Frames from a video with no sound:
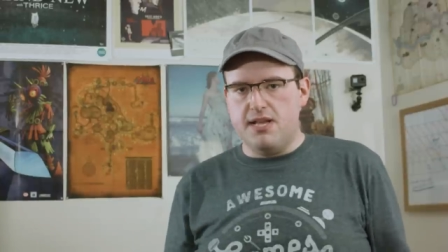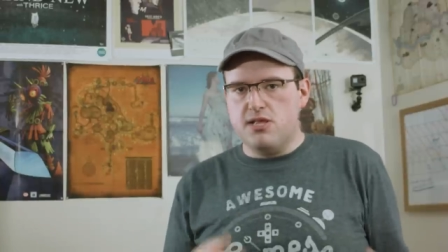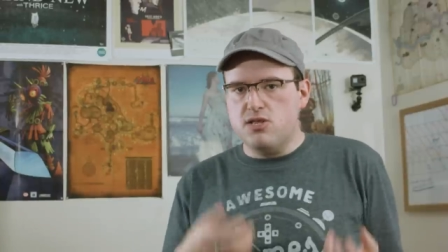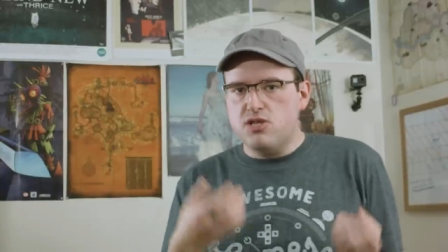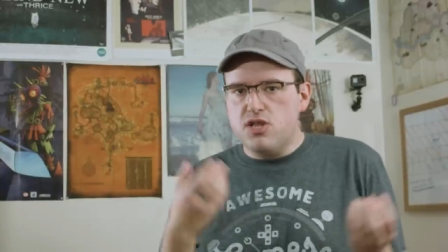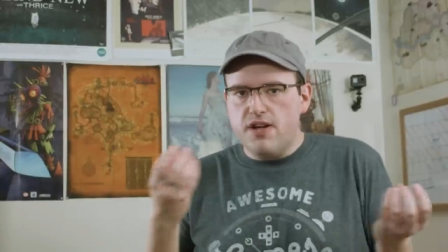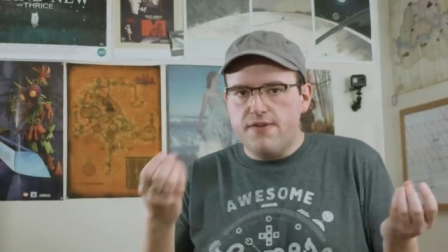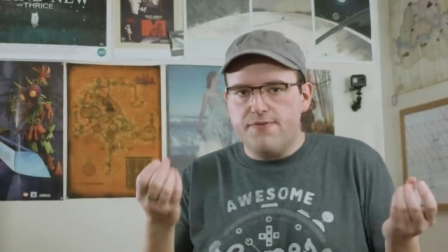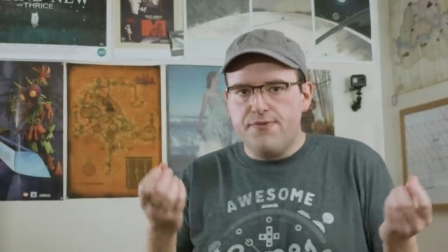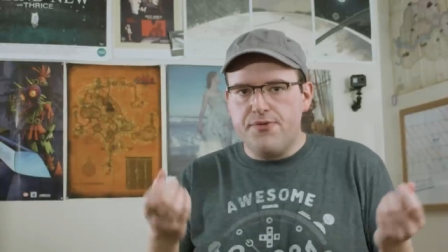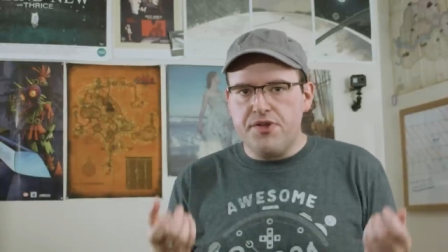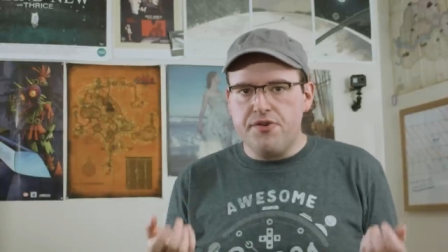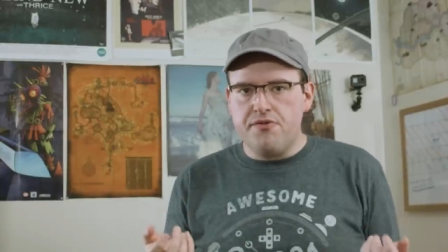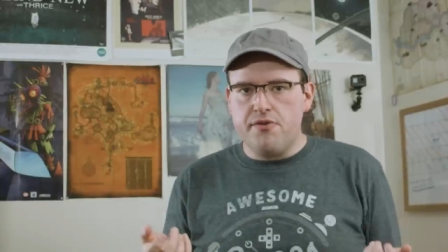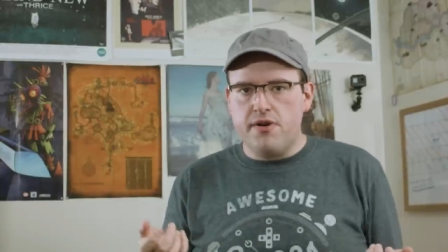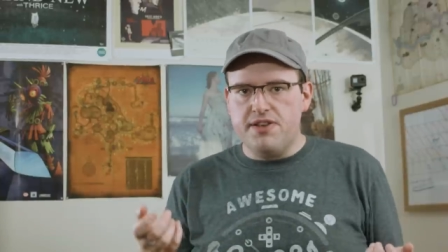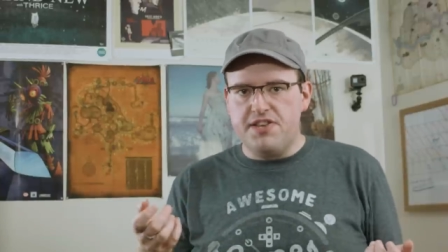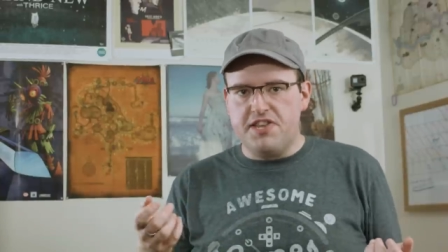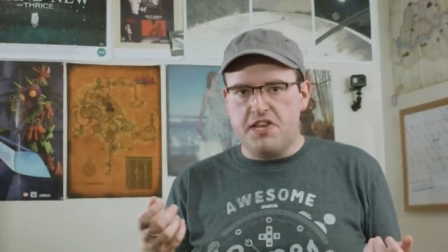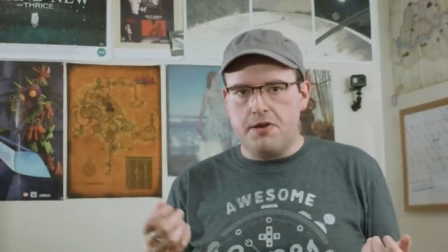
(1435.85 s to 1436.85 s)
I love
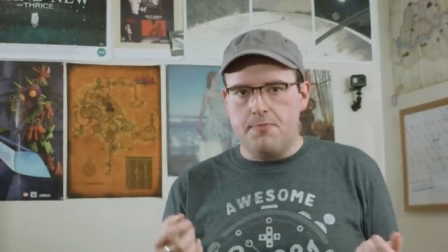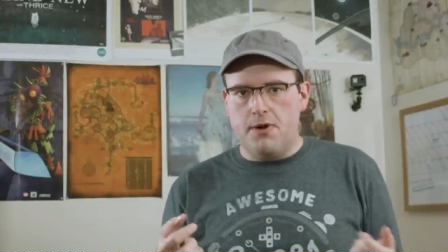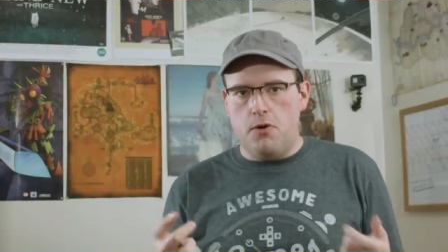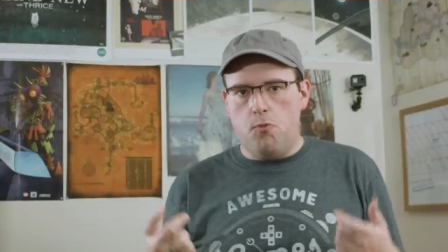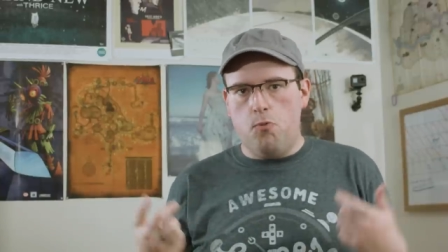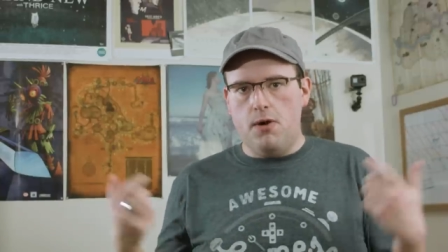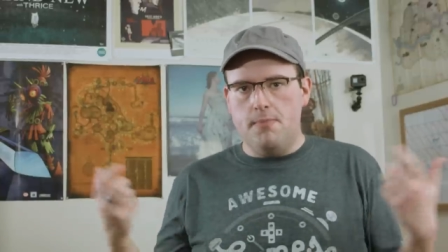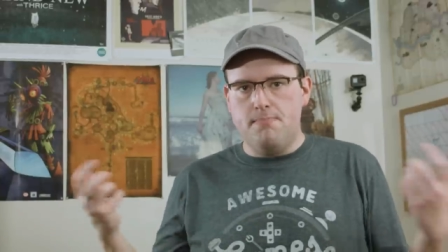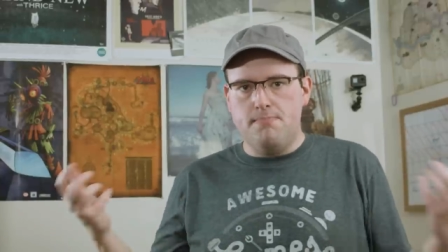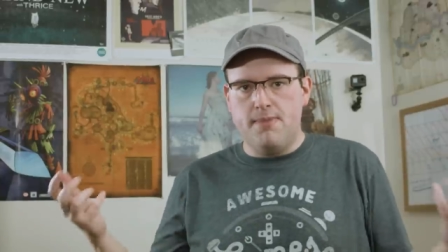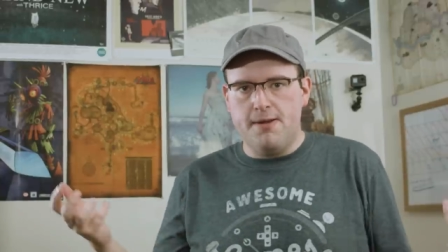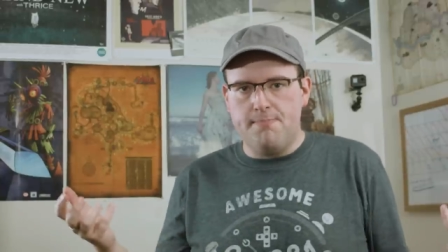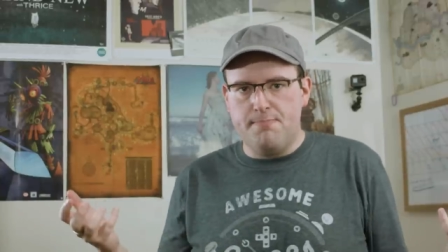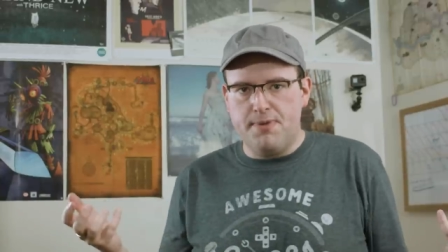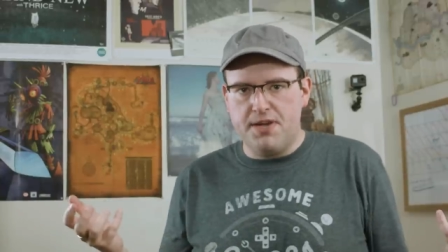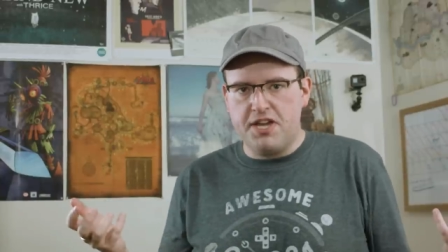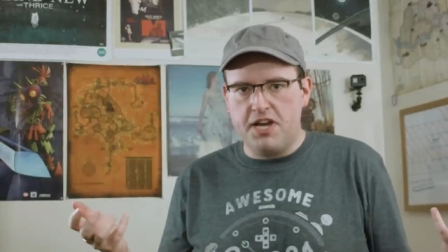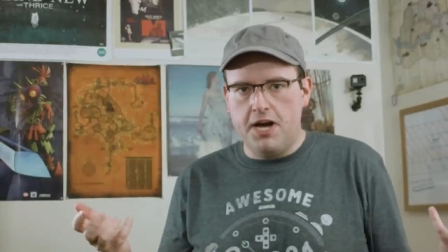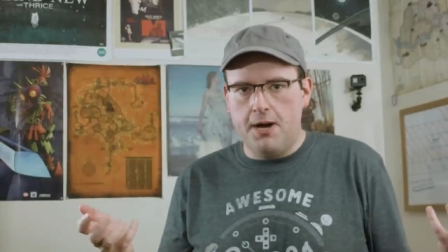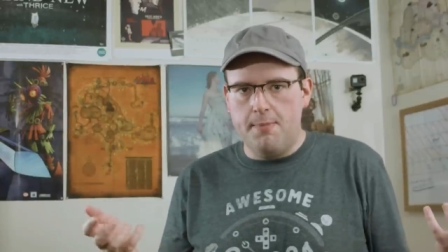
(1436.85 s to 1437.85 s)
theorizing about what might
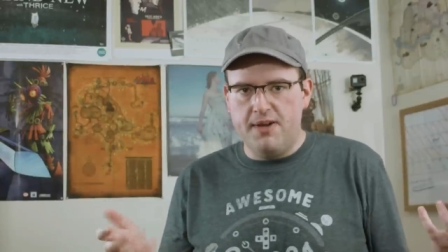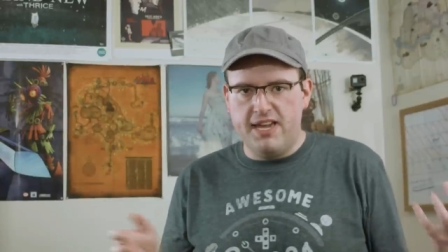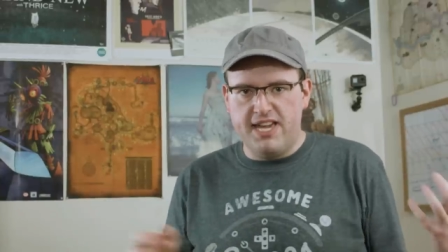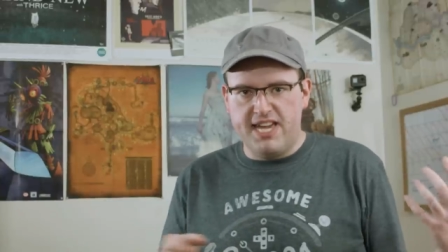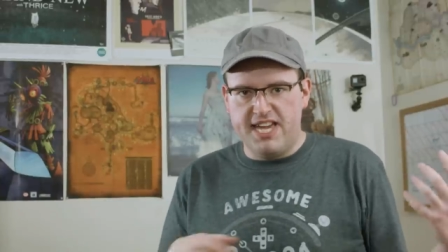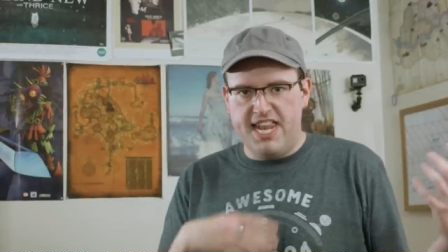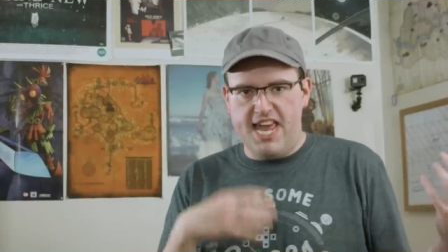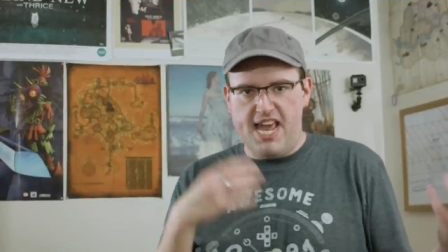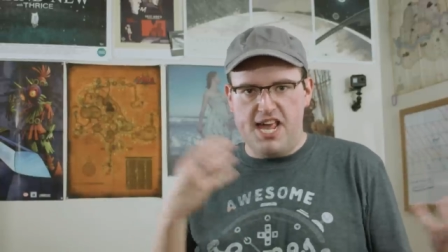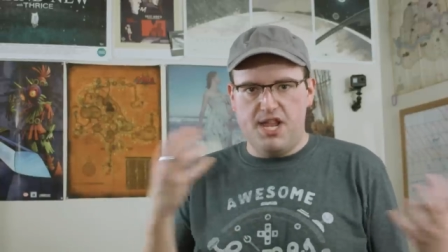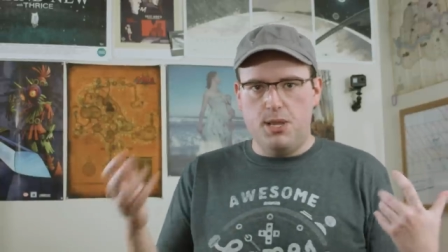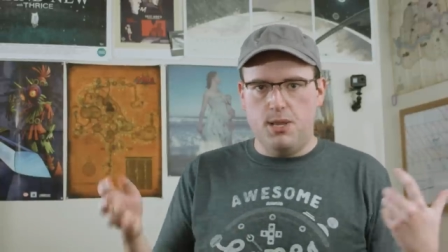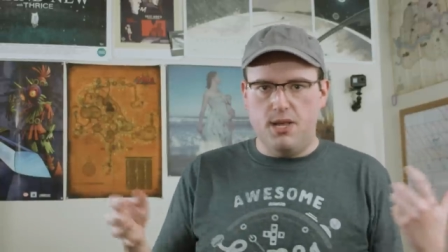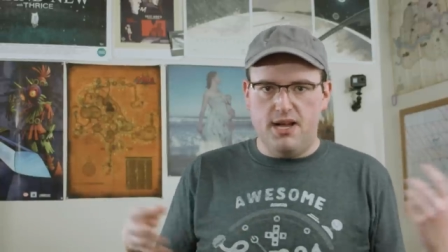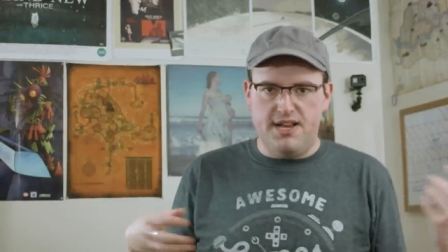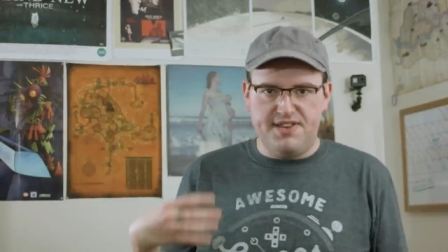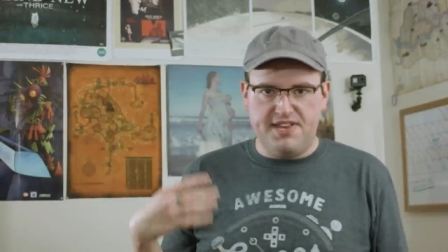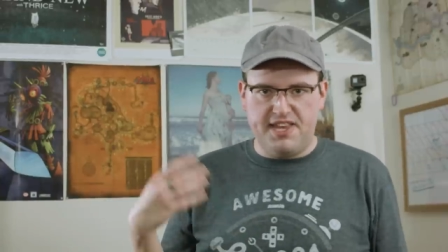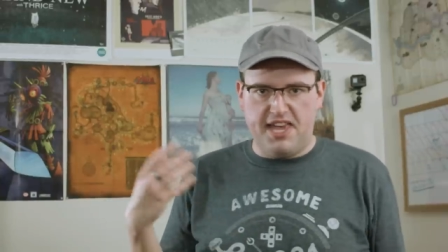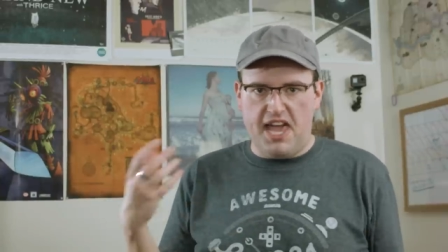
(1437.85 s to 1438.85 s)
be coming and
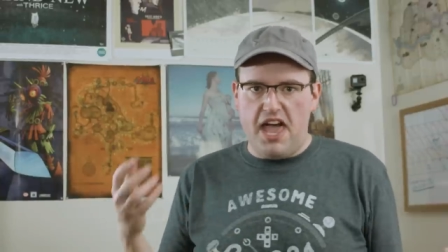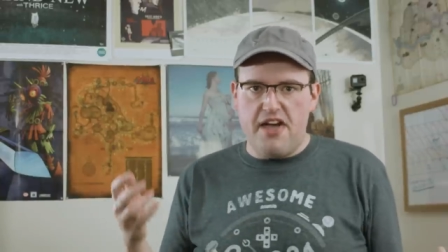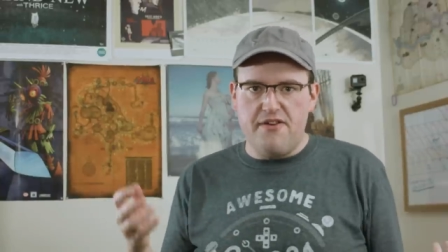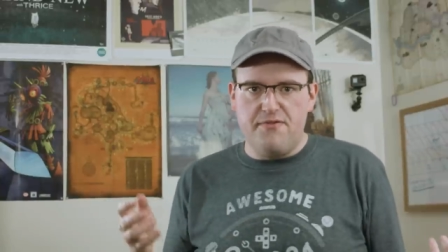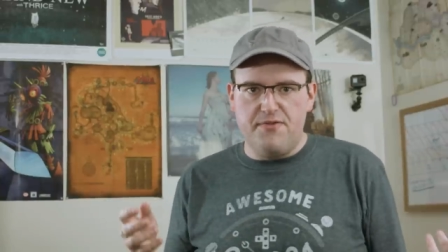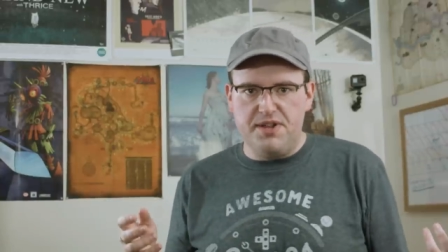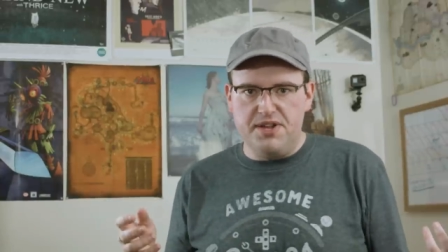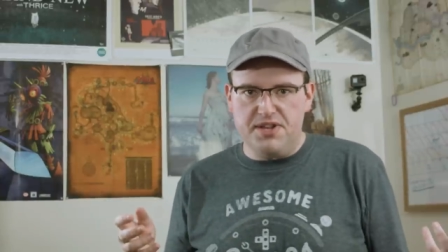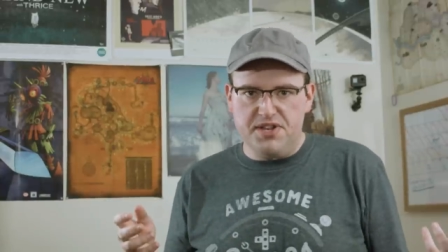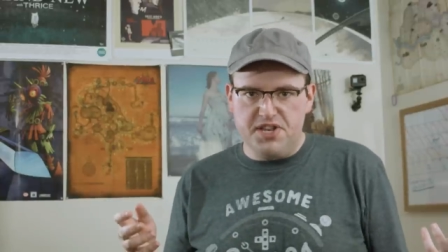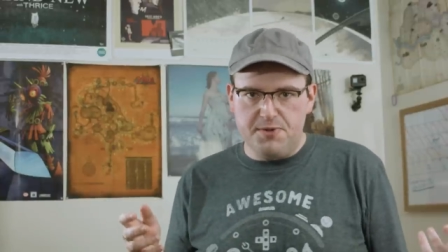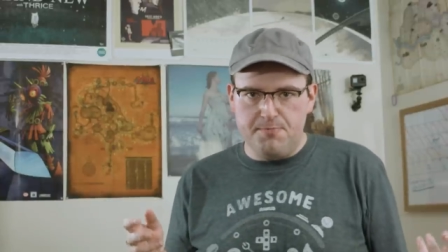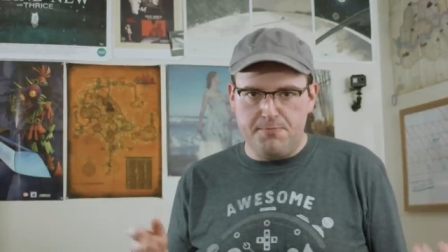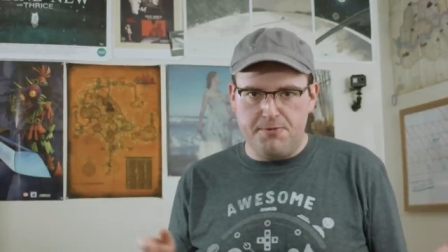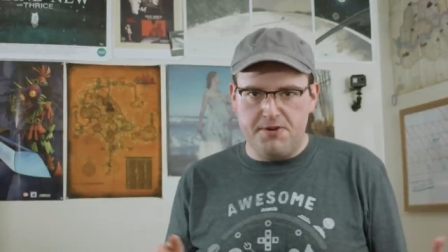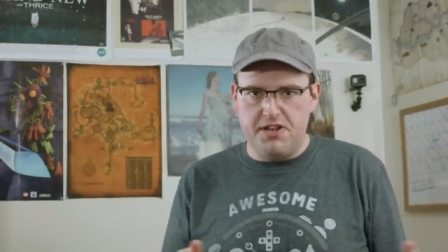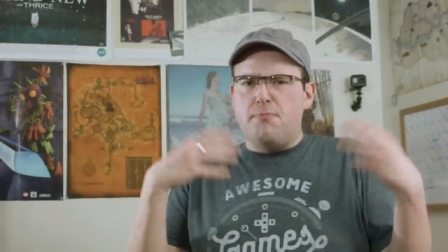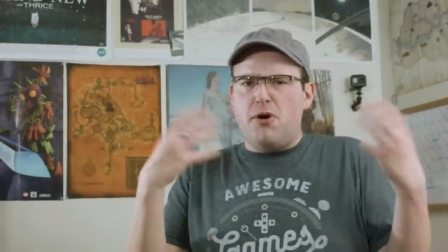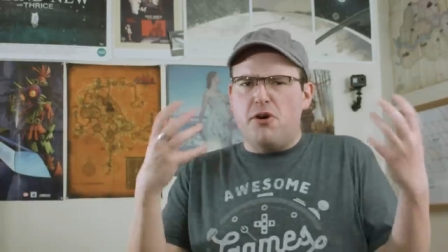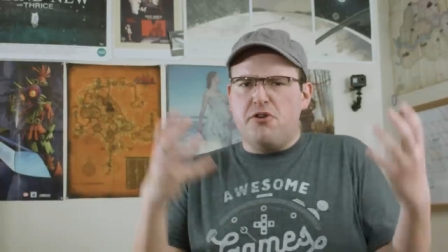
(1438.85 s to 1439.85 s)
analyzing evidence,
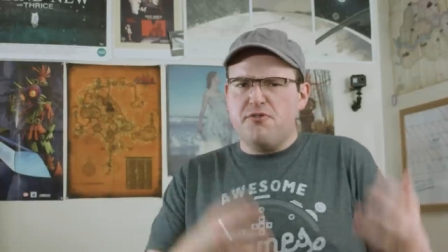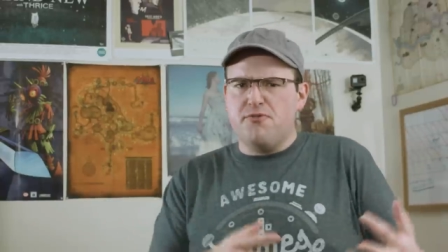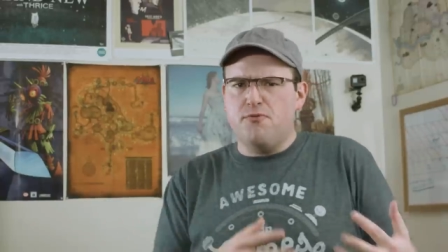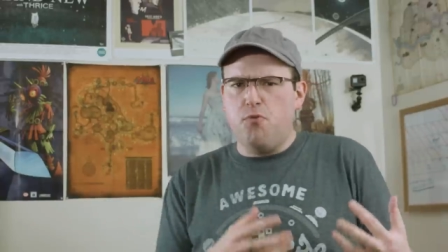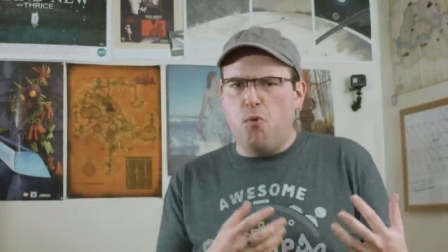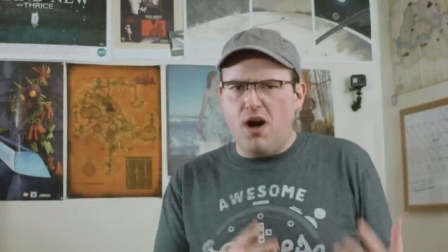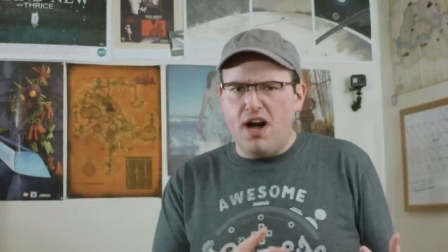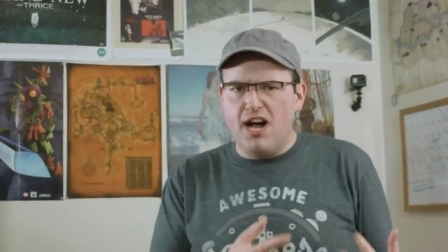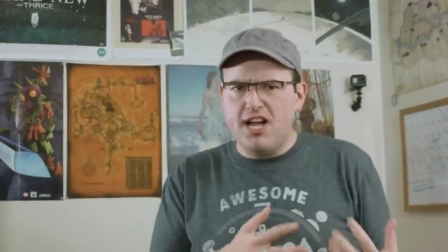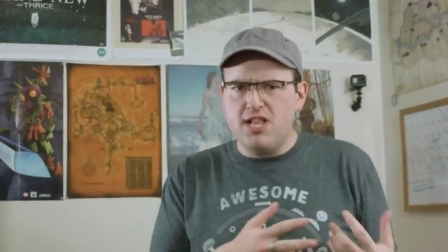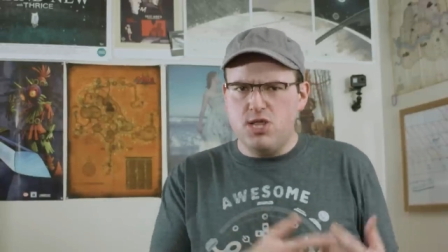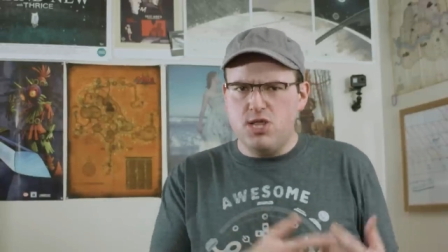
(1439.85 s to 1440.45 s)
but part of why